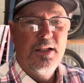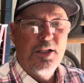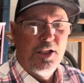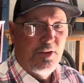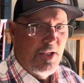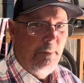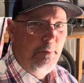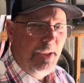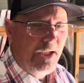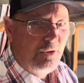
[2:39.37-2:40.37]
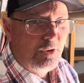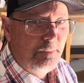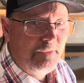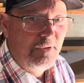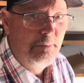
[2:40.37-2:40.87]
There was a big group
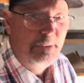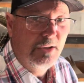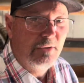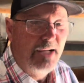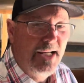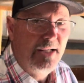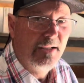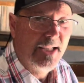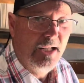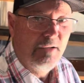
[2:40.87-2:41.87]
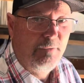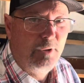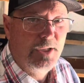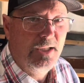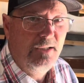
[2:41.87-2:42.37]
of them built right here in
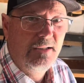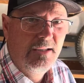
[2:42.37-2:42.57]
California